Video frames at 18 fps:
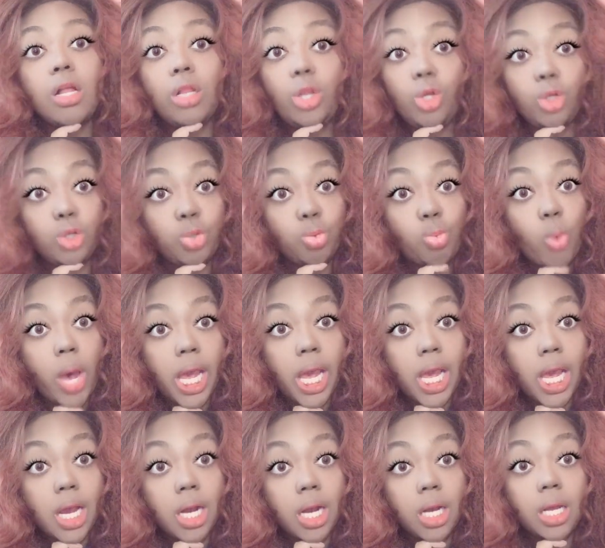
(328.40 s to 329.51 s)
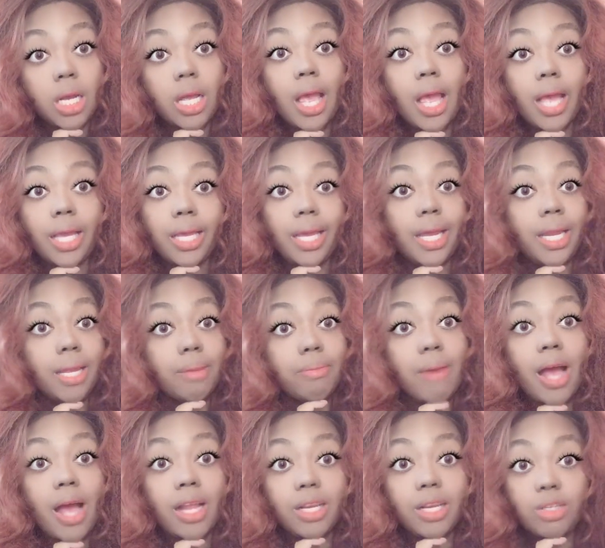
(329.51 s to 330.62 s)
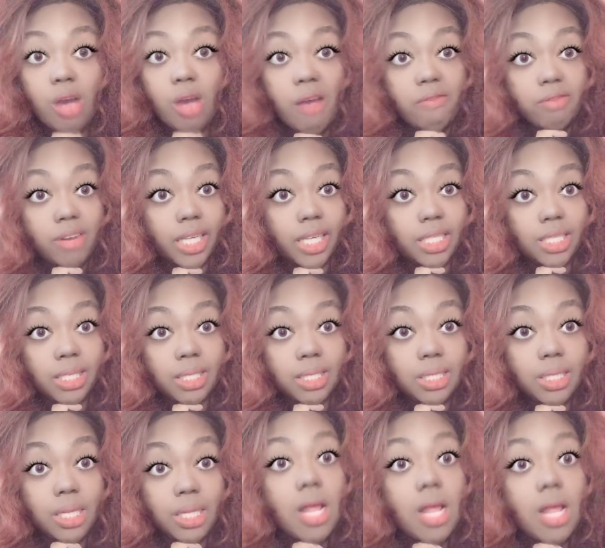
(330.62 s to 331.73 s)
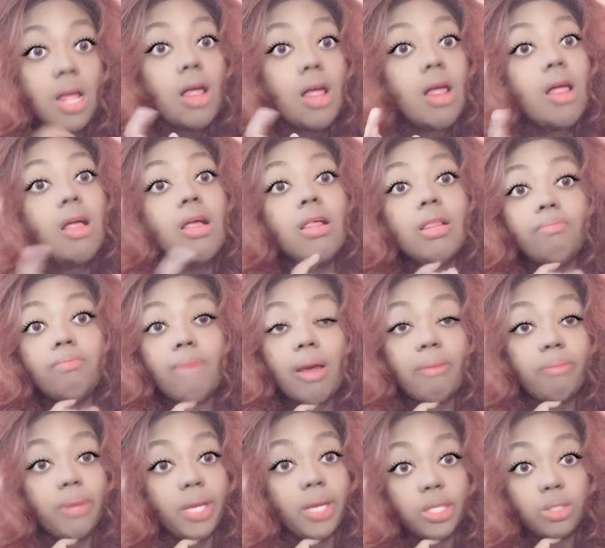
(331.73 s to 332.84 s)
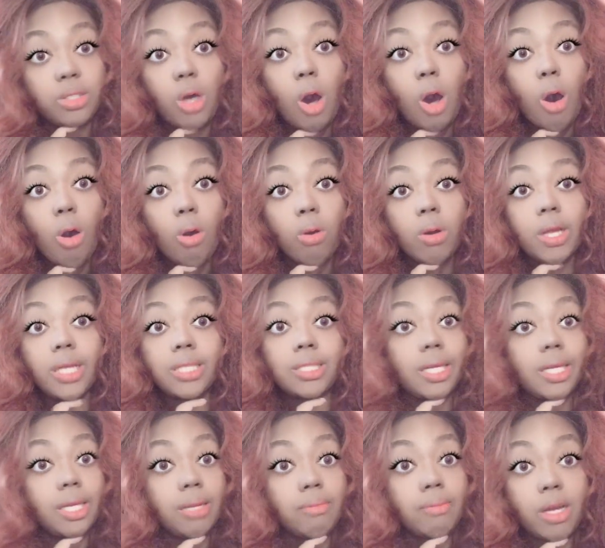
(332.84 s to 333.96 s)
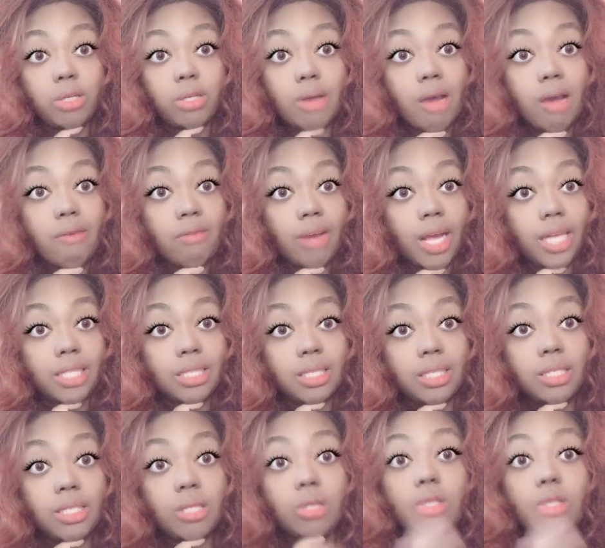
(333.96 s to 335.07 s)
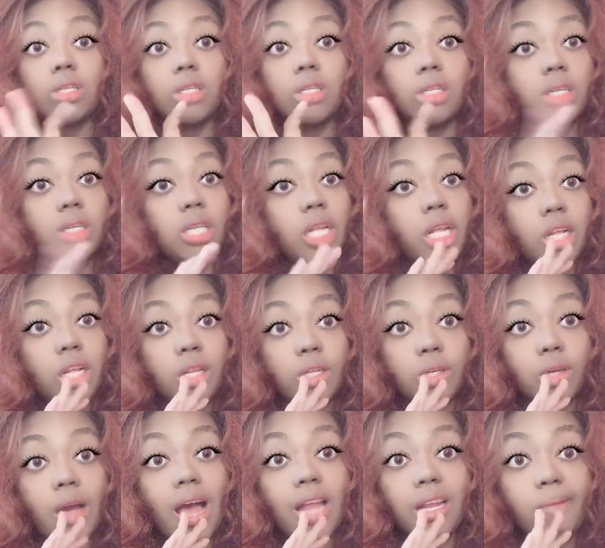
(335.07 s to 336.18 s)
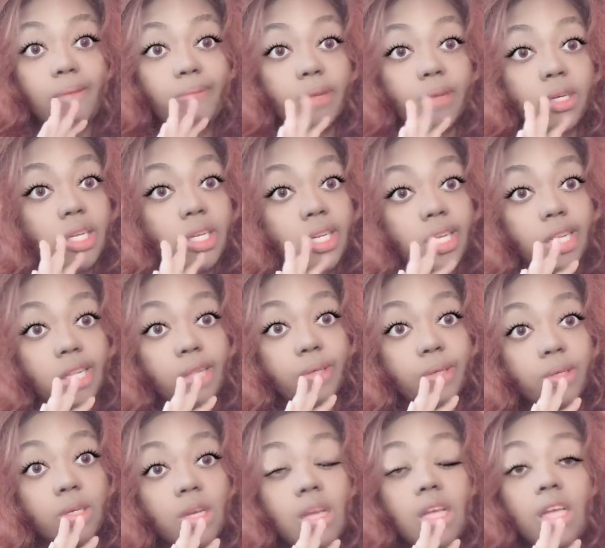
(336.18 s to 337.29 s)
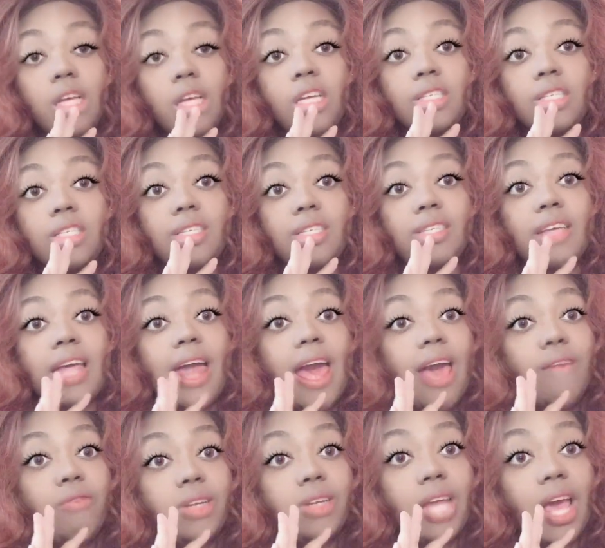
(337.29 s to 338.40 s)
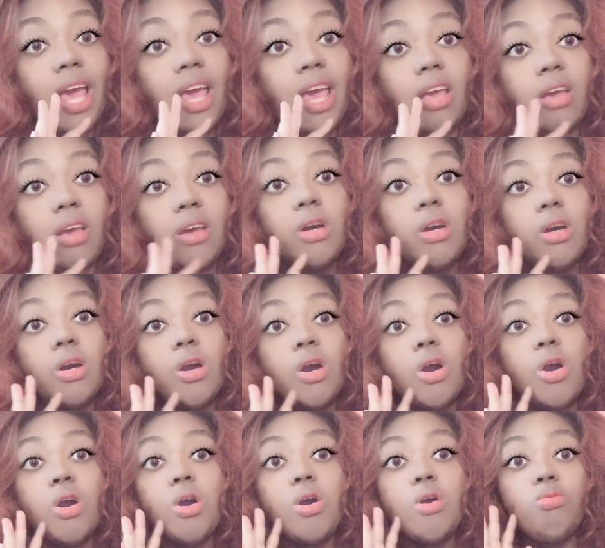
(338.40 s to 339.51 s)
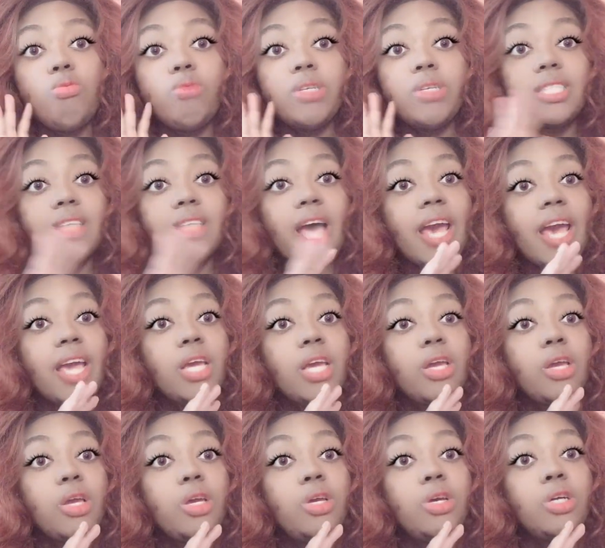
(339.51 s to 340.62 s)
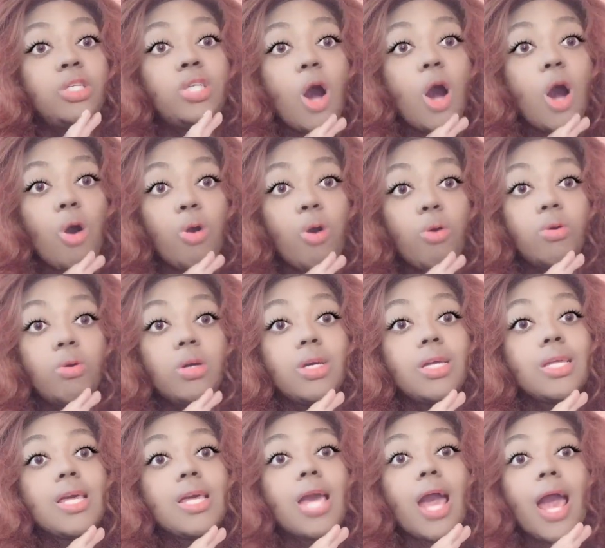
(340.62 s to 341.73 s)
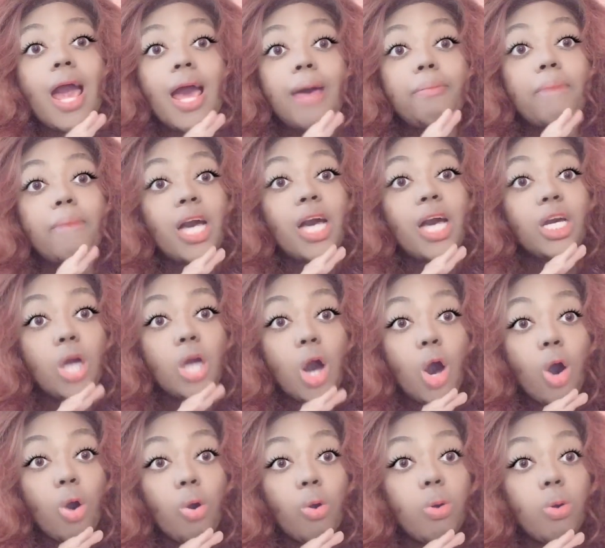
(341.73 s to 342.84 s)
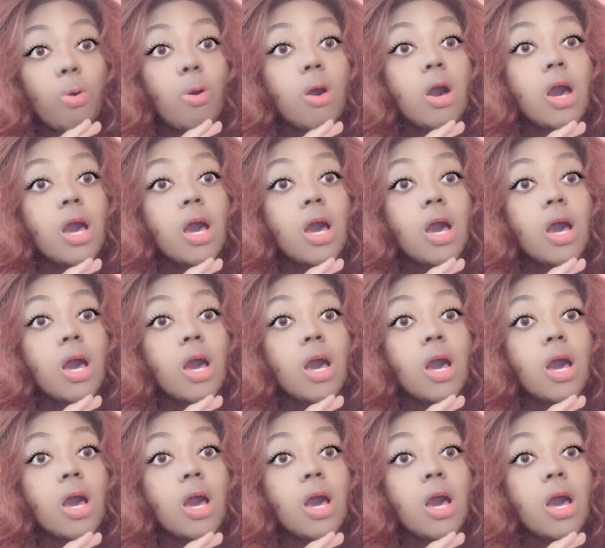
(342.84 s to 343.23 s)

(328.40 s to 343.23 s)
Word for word: losing weight, and getting my driver license. My biggest goal is getting my driver license. The Hood Healer, I love the Hood Healer. She said, every day, recite your goal. And my goal